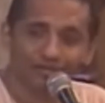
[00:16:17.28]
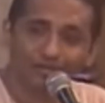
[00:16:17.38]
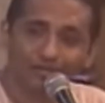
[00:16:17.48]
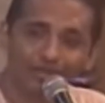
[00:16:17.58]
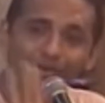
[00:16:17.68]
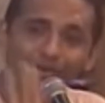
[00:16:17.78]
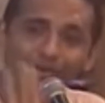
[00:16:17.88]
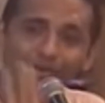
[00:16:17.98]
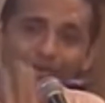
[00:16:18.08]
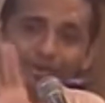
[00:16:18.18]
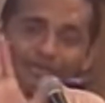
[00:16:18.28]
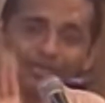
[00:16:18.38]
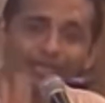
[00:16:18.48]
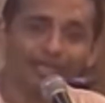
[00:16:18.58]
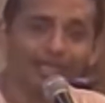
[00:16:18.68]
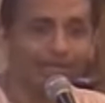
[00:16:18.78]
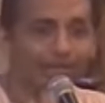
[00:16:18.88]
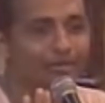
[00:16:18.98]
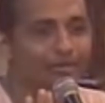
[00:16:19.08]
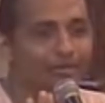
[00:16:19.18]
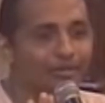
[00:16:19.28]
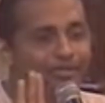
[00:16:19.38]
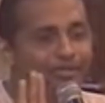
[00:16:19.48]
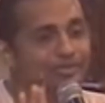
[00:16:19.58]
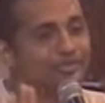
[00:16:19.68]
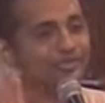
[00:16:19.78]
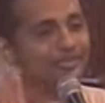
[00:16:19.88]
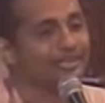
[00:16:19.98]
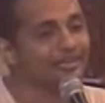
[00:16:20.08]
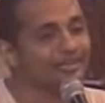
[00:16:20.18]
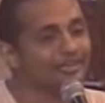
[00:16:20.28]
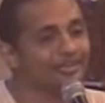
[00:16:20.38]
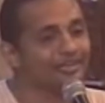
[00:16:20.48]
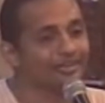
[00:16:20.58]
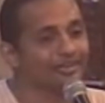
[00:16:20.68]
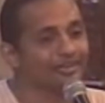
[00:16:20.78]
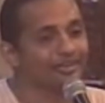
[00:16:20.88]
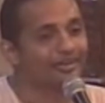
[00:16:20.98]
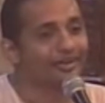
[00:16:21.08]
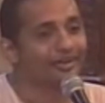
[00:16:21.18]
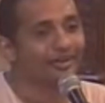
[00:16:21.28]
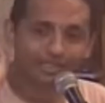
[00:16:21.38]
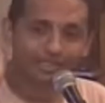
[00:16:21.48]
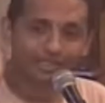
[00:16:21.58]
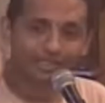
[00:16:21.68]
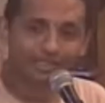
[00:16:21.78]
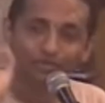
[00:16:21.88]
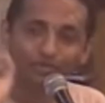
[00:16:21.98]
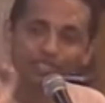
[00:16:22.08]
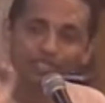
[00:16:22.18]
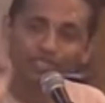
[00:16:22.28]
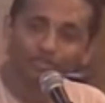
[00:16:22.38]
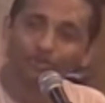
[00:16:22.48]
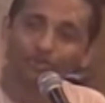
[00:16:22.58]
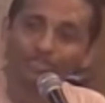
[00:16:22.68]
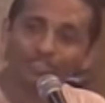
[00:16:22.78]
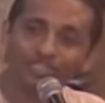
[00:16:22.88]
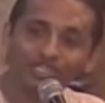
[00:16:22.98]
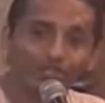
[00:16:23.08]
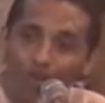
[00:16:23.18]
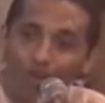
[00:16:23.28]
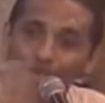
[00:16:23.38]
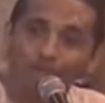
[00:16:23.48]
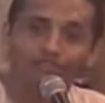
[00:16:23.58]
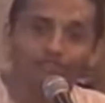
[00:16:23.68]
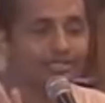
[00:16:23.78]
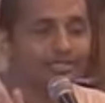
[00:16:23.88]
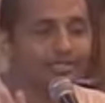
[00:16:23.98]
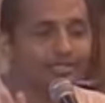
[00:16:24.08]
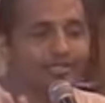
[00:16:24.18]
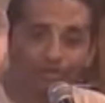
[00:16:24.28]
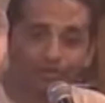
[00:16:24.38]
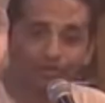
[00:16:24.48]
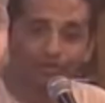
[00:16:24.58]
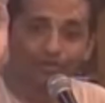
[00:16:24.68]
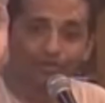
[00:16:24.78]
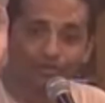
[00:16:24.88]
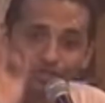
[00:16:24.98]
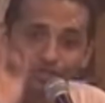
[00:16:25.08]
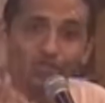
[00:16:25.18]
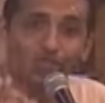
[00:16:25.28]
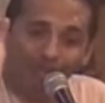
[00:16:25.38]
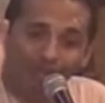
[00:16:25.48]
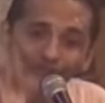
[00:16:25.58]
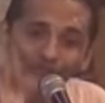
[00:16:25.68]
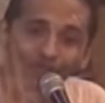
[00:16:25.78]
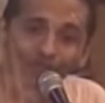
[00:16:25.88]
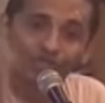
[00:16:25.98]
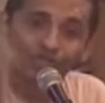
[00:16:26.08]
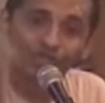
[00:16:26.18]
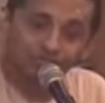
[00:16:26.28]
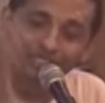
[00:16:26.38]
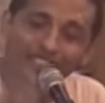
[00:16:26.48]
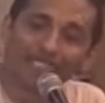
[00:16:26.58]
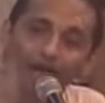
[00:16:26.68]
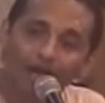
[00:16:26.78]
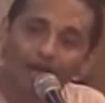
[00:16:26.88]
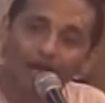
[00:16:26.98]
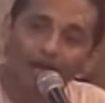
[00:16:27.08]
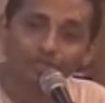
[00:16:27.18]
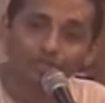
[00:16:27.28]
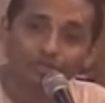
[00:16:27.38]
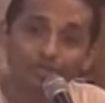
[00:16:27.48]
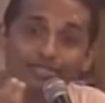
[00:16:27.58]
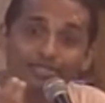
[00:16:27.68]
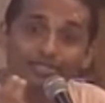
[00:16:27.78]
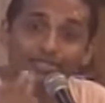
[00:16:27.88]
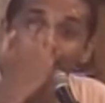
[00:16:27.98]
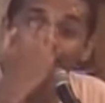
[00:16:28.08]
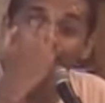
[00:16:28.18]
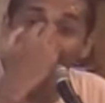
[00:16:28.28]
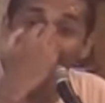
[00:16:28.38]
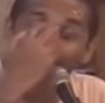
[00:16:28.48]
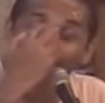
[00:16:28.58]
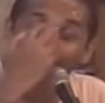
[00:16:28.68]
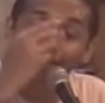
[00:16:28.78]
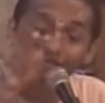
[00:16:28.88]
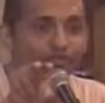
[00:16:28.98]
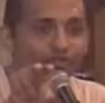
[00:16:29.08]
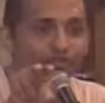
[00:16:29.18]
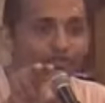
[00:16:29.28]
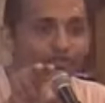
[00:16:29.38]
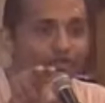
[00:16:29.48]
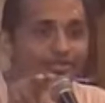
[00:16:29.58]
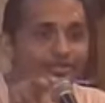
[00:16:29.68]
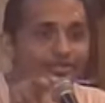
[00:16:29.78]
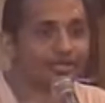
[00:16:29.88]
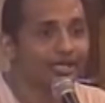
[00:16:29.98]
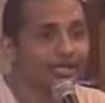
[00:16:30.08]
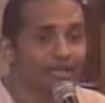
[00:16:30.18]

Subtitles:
Raghunath, don't think about committing suicide. You are the most fortunate of all of us because you were fortunate to see Mahaprabhu's pastimes right in front of your eyes.